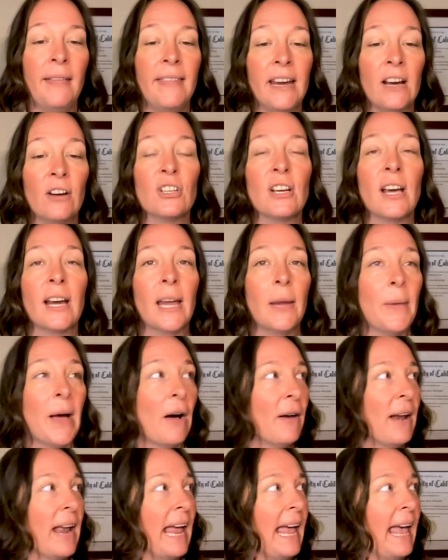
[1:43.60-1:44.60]
they are talking
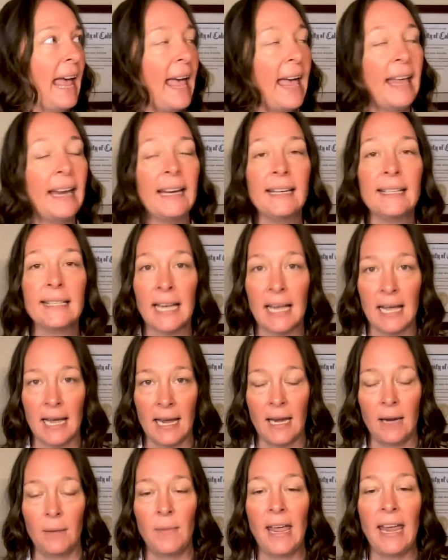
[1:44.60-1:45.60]
about
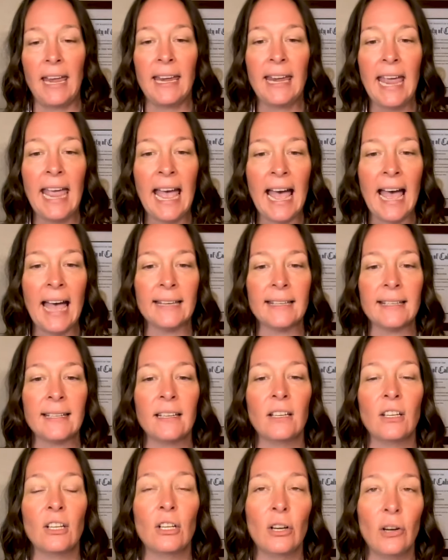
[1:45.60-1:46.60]
anytime a cat
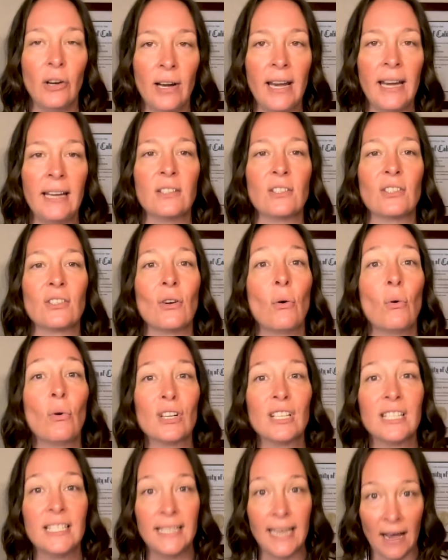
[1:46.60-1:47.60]
urinates
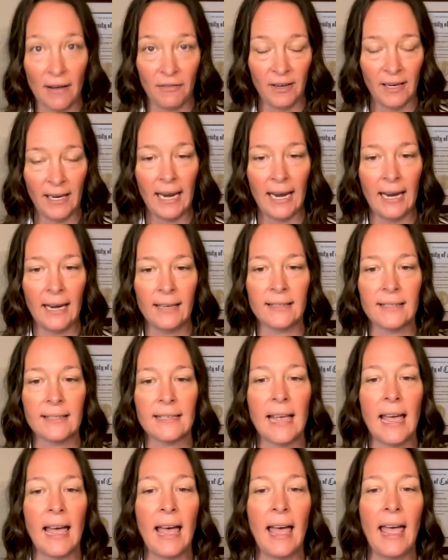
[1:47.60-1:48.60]
or defecates
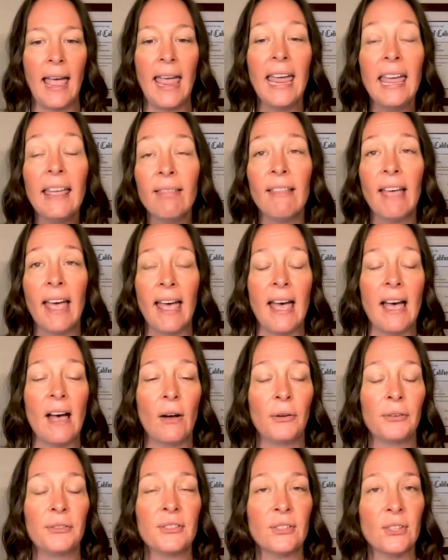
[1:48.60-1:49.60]
in the
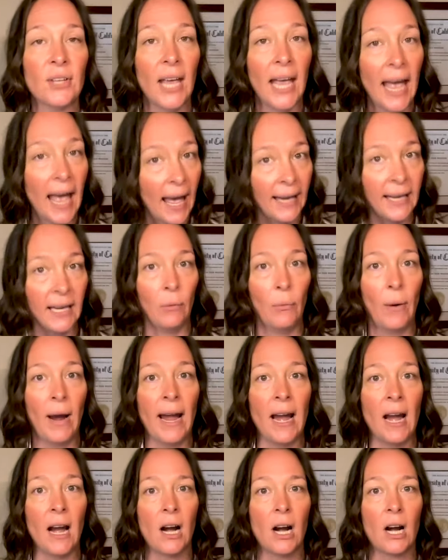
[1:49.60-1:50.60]
house,
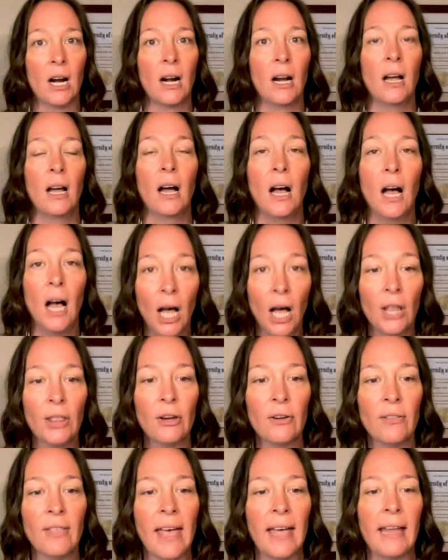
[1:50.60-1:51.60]
anywhere,
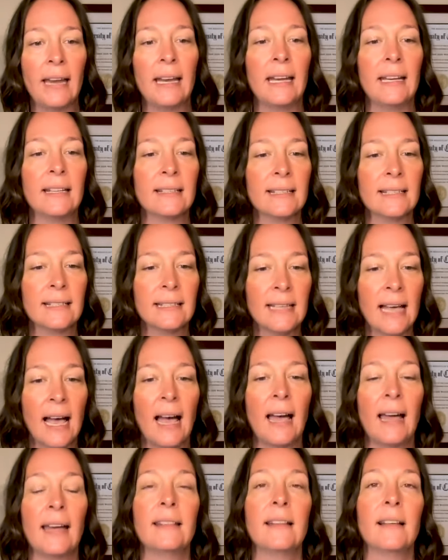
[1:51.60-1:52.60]
other than
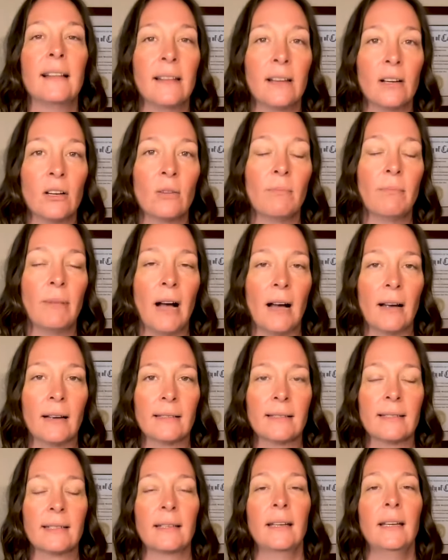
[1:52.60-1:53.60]
inside the litter
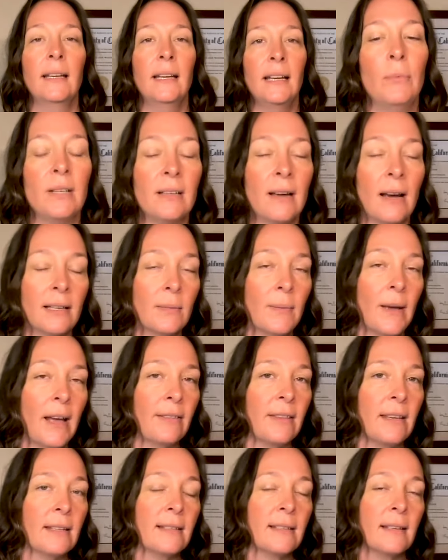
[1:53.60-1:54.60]
box. We talked
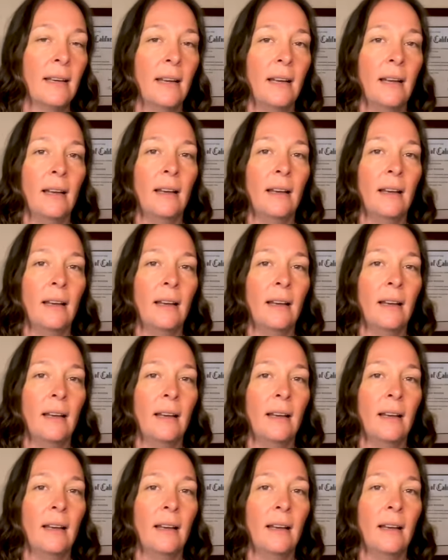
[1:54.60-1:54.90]
about this.